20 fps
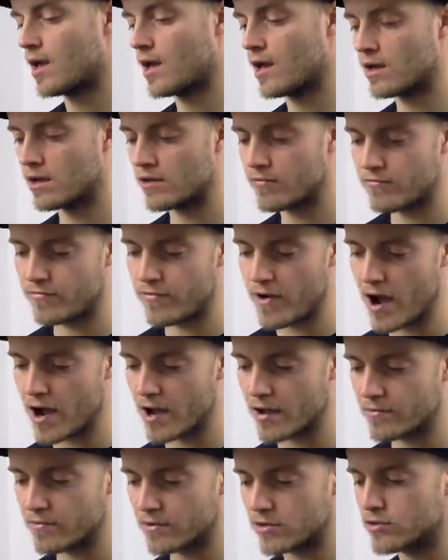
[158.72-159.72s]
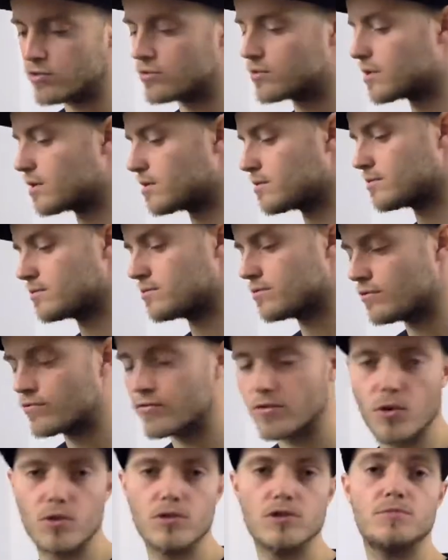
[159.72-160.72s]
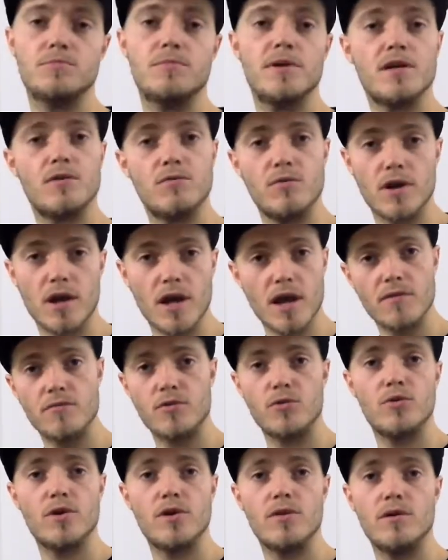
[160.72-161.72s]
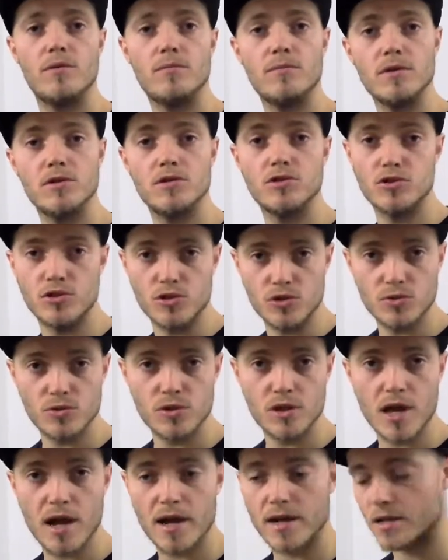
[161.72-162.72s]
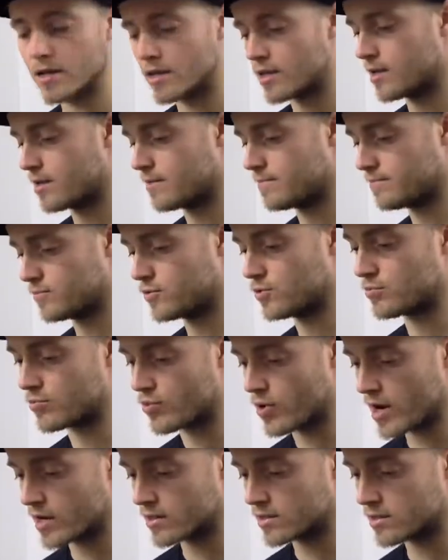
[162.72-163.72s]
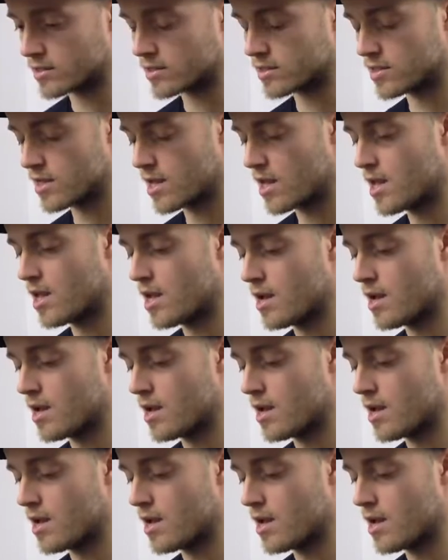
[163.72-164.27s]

And the 5, you can of course pick whatever rhythm you like to practice,